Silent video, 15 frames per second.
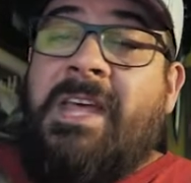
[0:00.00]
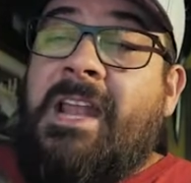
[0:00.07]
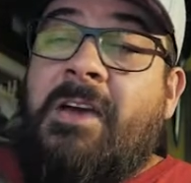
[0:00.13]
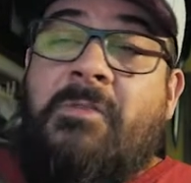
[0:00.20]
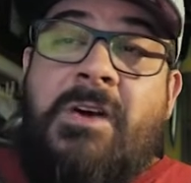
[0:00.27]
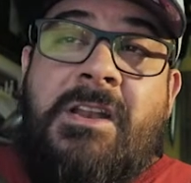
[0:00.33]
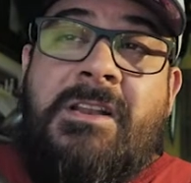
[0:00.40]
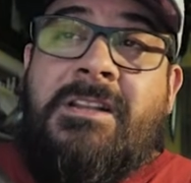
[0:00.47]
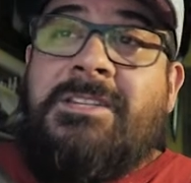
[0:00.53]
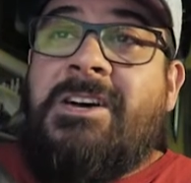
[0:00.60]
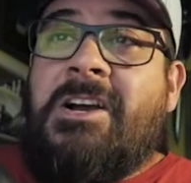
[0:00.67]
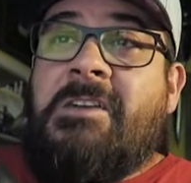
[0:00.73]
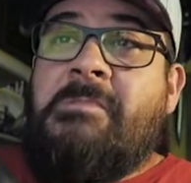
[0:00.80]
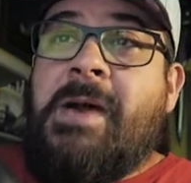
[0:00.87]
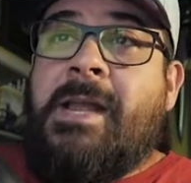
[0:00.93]
and I wanted to
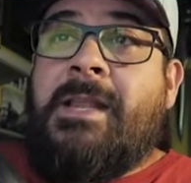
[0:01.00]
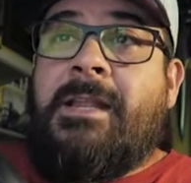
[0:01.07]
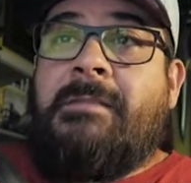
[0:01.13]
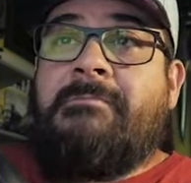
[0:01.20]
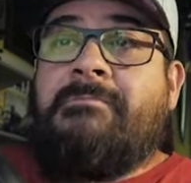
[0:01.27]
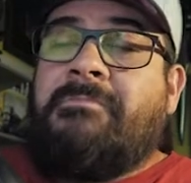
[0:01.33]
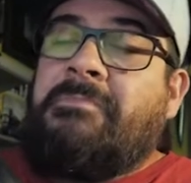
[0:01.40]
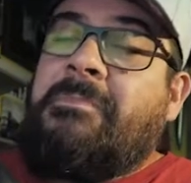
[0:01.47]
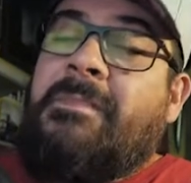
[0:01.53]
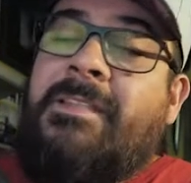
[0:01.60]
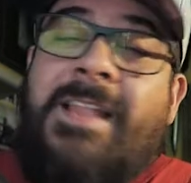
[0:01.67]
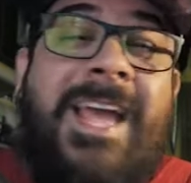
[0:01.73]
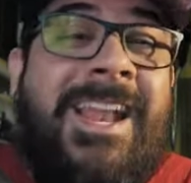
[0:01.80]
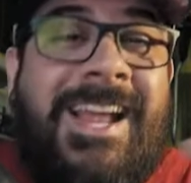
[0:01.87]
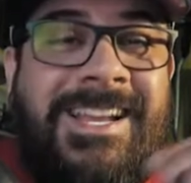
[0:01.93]
talk about it,
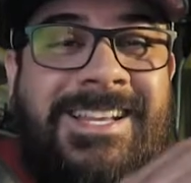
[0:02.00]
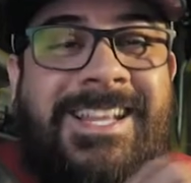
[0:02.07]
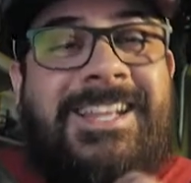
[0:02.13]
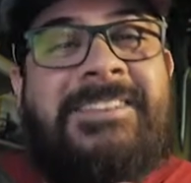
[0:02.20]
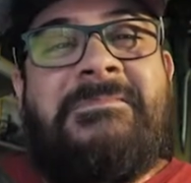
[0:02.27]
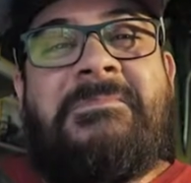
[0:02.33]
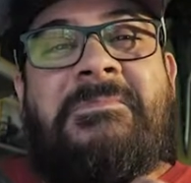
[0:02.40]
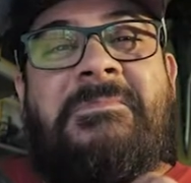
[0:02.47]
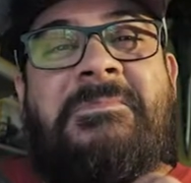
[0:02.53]
and I did.